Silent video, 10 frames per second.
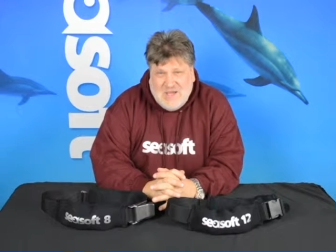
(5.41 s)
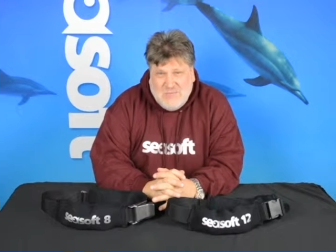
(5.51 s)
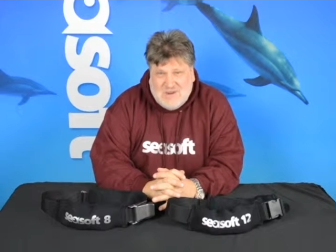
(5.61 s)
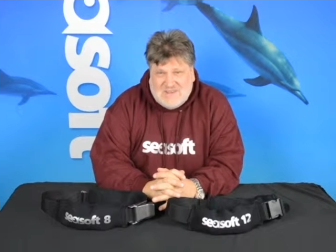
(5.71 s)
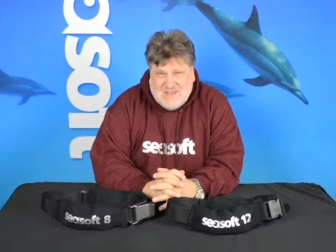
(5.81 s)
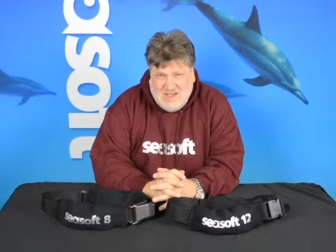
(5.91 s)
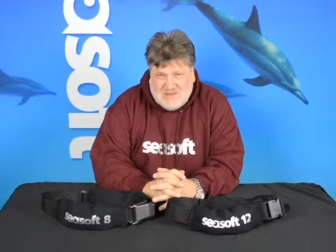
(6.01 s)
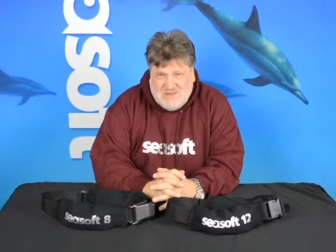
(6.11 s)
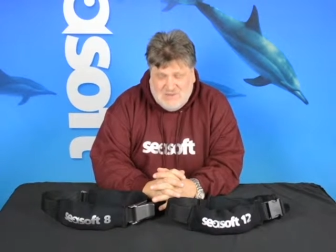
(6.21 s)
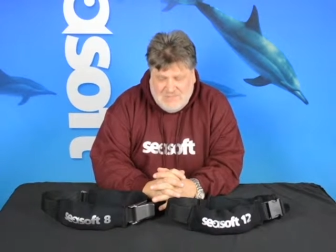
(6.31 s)
want to
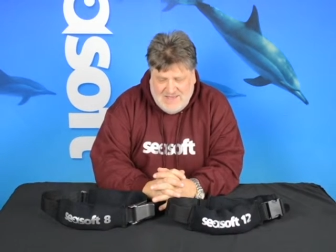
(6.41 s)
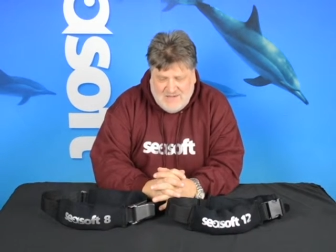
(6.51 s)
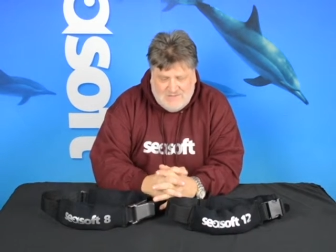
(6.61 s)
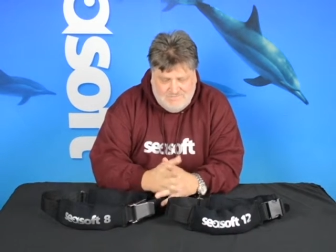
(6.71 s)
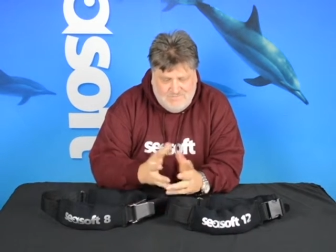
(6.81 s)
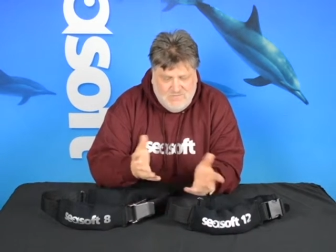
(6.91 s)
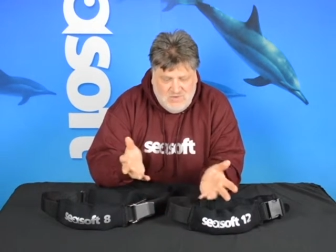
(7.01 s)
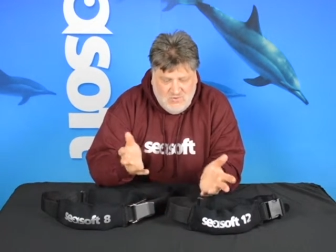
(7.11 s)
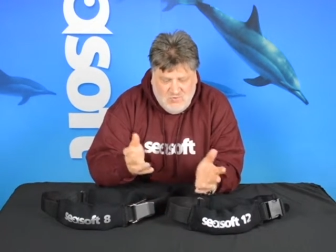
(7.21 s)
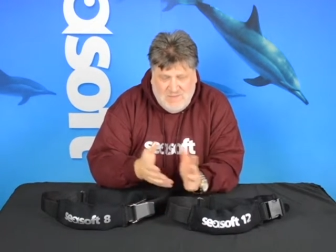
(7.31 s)
talk to you about
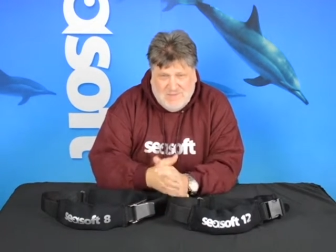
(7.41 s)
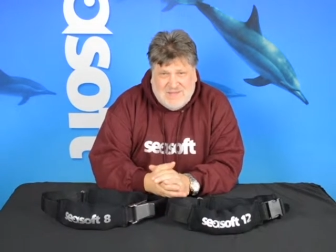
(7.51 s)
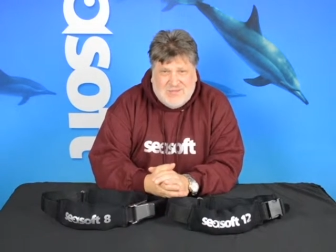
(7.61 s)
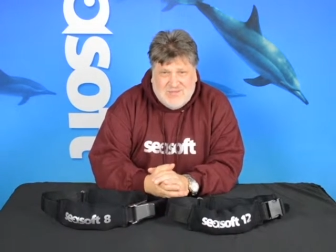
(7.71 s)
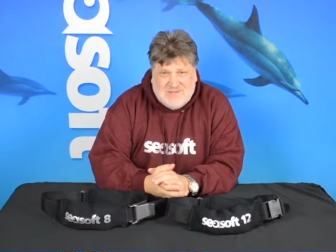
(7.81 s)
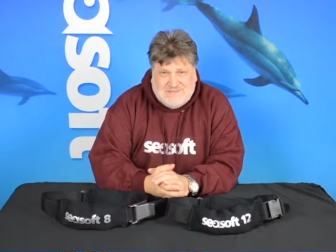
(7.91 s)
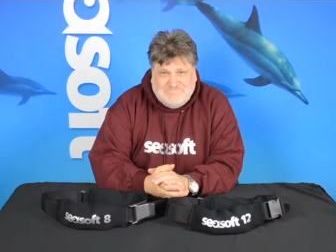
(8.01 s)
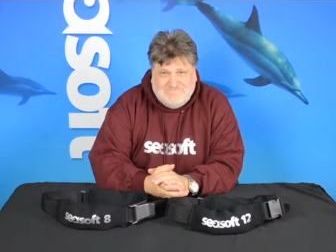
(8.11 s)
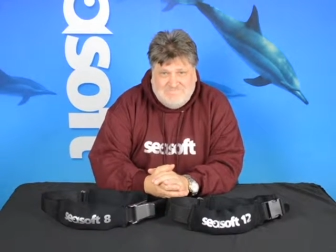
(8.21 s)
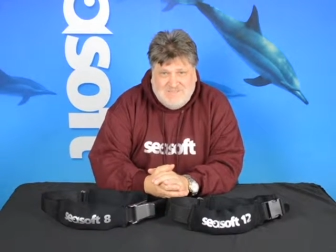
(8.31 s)
weight belts.
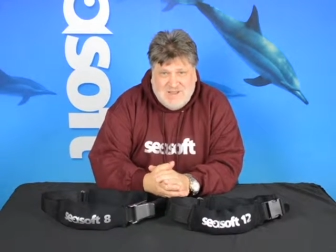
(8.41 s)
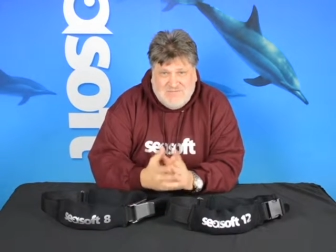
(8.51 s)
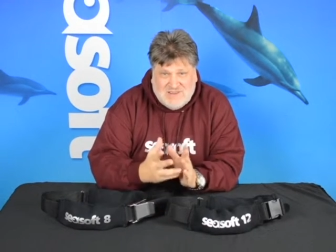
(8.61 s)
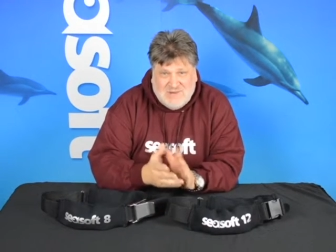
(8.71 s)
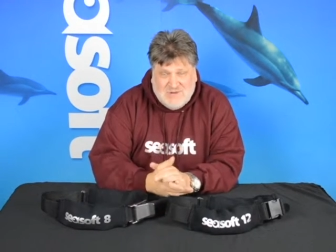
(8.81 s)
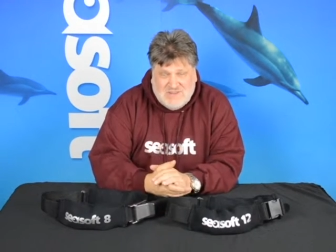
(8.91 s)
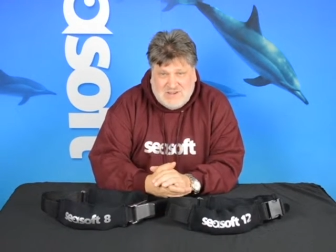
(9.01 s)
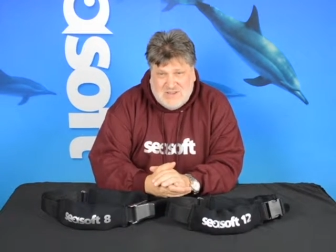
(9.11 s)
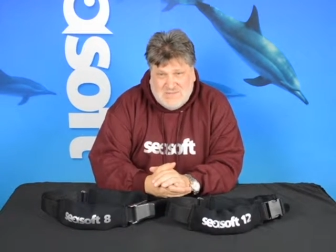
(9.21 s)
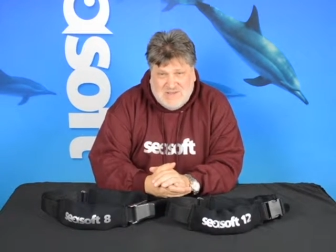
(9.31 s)
Matter of fact, I want to
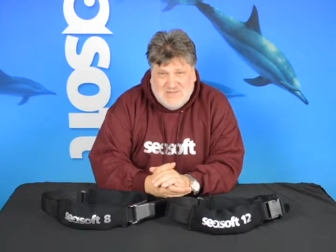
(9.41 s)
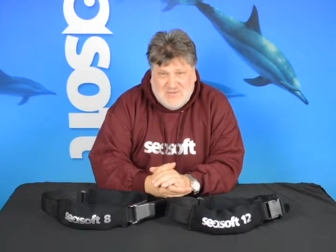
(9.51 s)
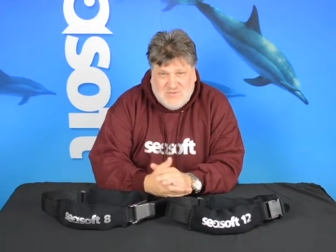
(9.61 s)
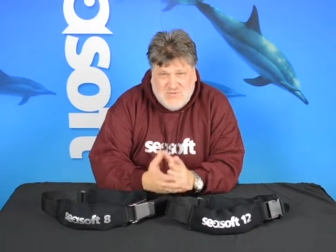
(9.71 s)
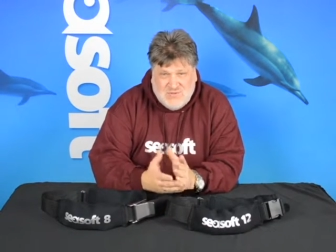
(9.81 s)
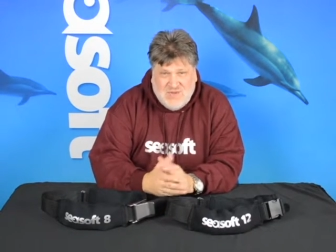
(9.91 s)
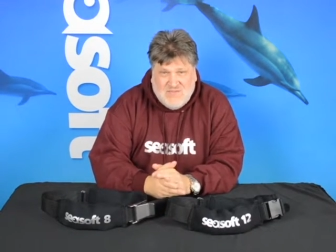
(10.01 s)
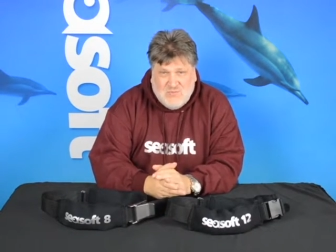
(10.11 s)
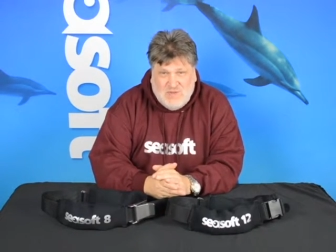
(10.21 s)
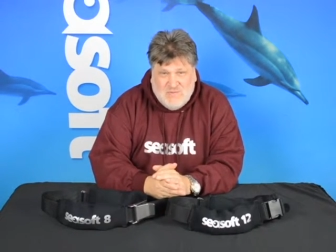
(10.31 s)
talk to you about
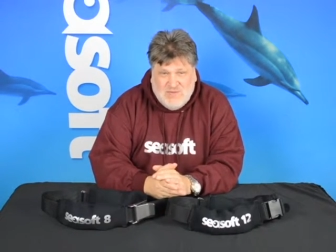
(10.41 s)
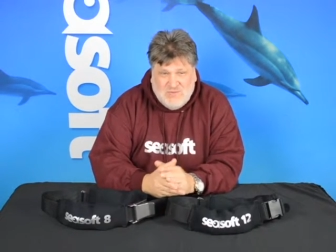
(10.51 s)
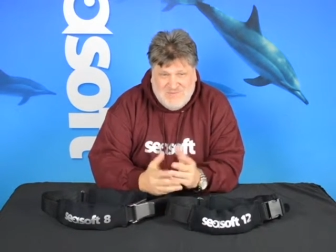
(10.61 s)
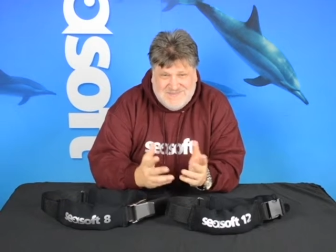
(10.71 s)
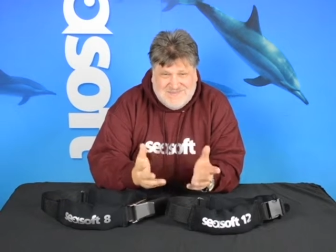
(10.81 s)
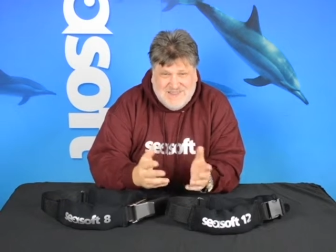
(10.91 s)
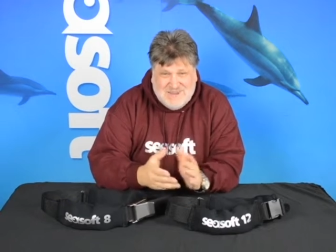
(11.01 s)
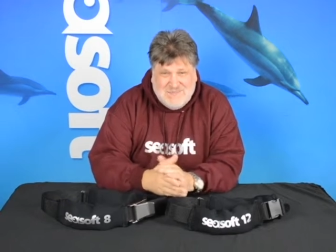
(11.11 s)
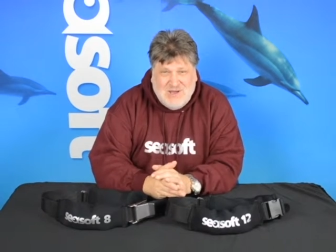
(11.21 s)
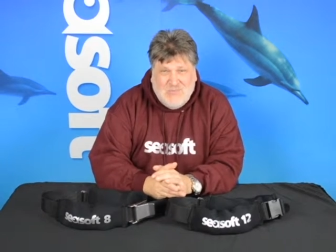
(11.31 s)
SEASOFT's weight belts, but
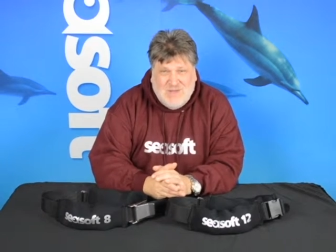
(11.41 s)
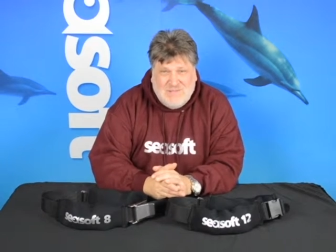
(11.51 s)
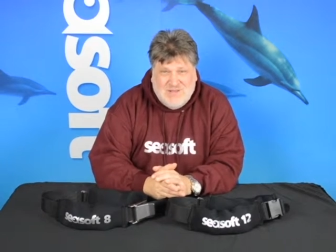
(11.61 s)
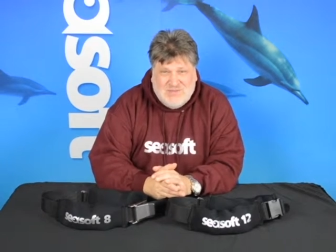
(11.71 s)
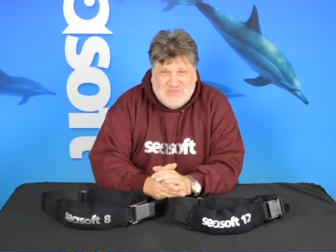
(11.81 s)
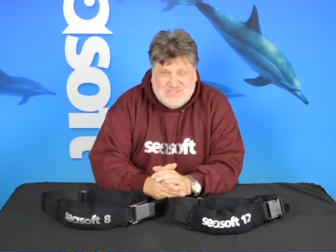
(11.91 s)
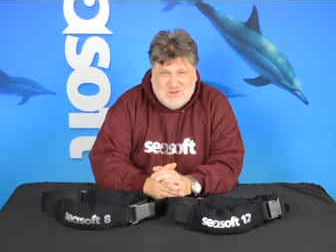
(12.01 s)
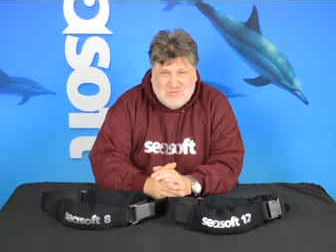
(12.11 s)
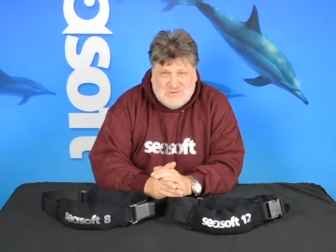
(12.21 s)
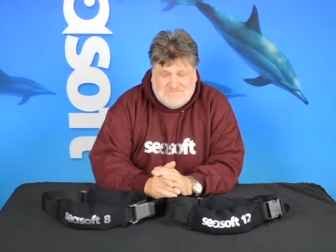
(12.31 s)
talk about weight belts in
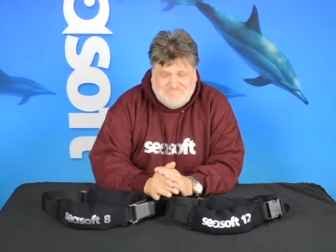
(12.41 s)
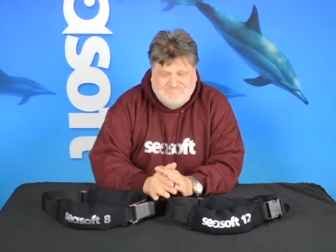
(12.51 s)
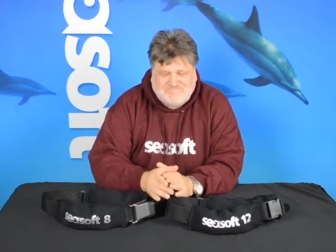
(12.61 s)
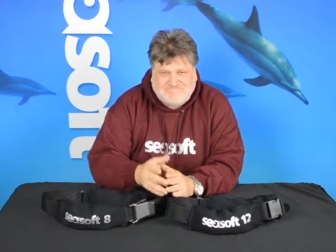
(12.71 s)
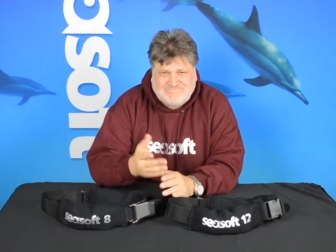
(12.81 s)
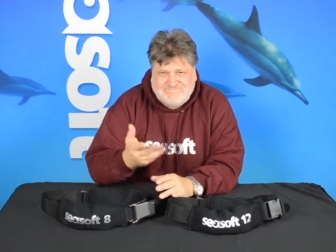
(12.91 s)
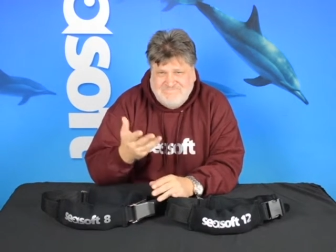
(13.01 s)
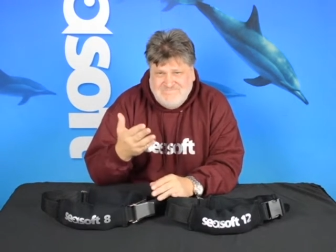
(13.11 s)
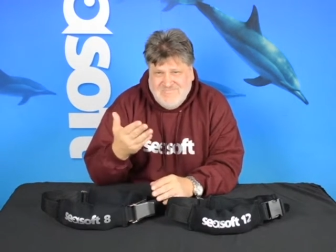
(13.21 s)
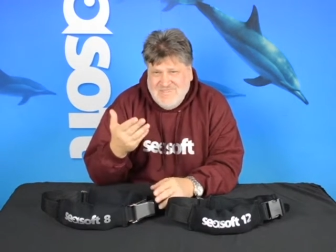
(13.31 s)
general.
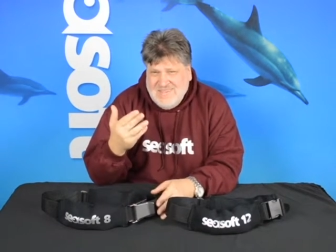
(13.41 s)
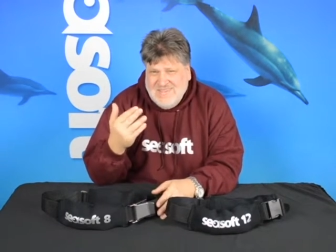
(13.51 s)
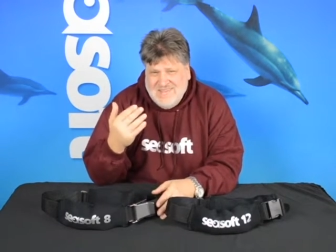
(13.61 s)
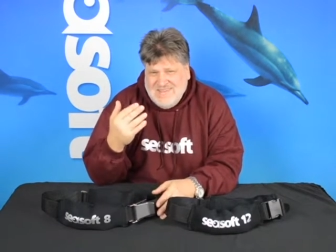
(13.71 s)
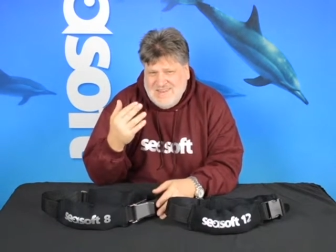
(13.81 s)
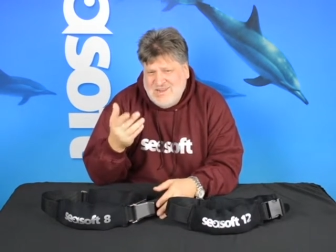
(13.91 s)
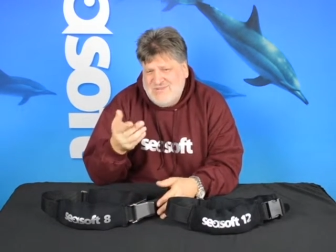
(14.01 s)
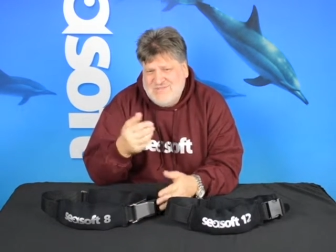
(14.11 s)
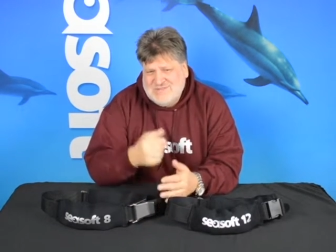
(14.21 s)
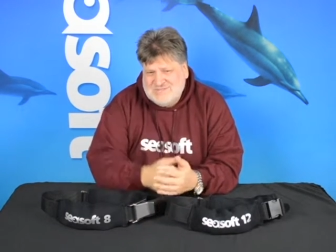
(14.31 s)
You
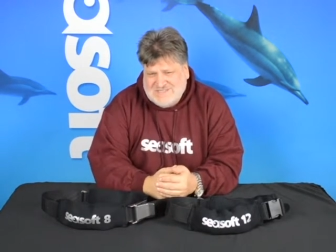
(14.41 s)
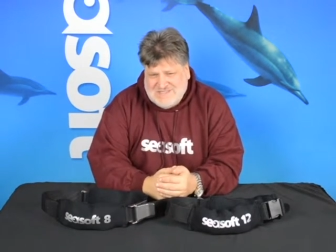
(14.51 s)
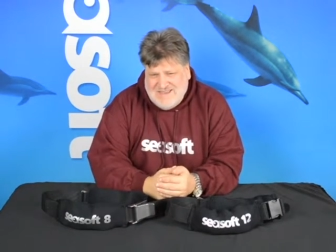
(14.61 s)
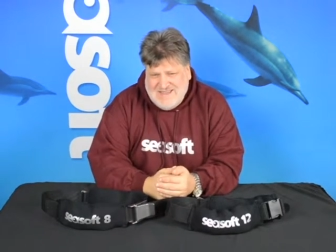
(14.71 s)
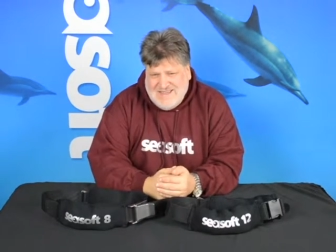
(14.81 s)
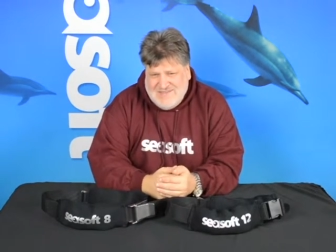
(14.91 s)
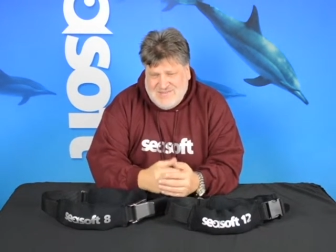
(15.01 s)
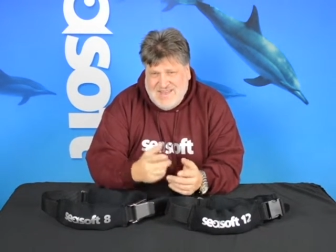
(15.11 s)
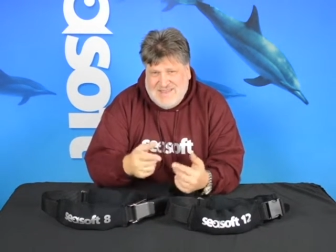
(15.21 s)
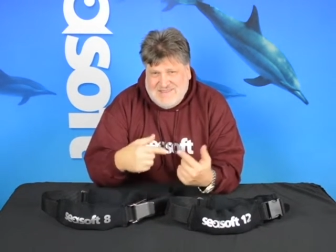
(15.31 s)
know, as
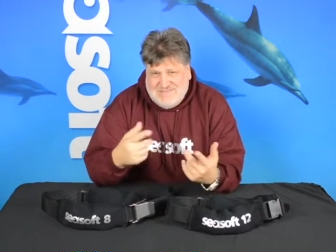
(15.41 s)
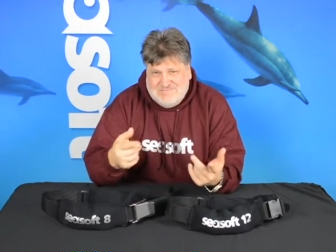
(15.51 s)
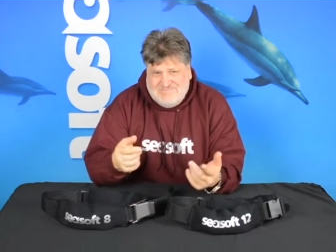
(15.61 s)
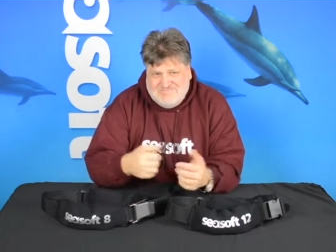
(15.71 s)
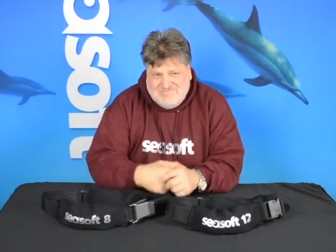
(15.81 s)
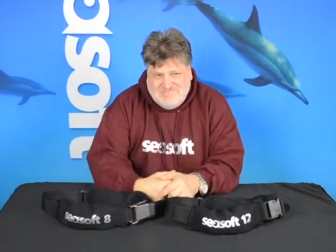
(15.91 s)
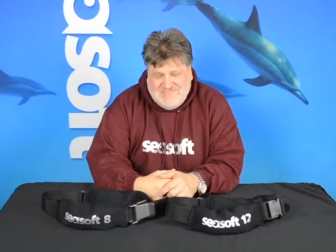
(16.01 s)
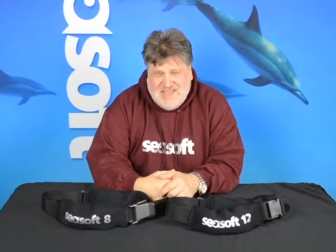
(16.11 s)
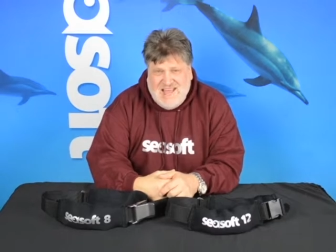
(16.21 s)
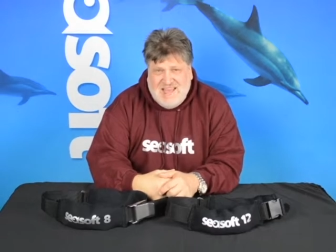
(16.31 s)
I
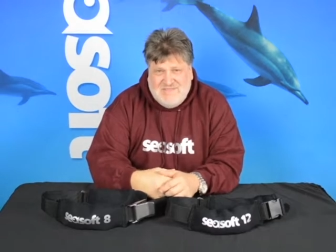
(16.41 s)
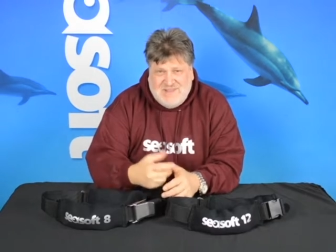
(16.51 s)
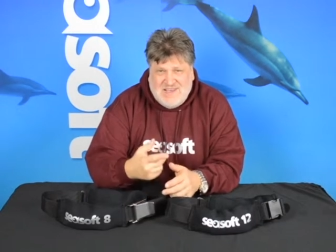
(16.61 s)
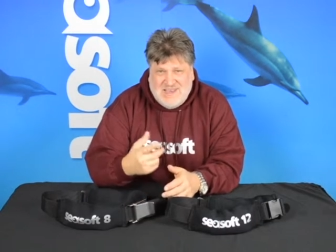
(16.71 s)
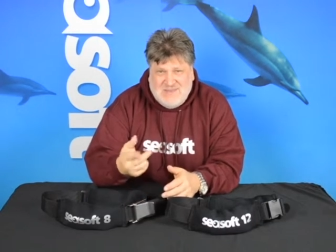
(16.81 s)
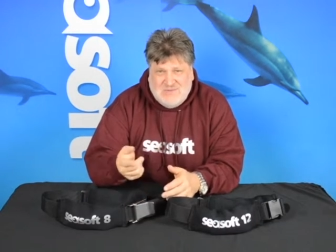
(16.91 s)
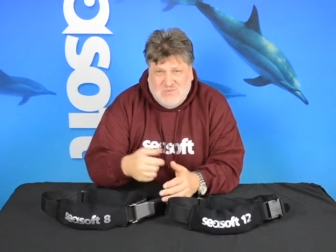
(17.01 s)
dive and I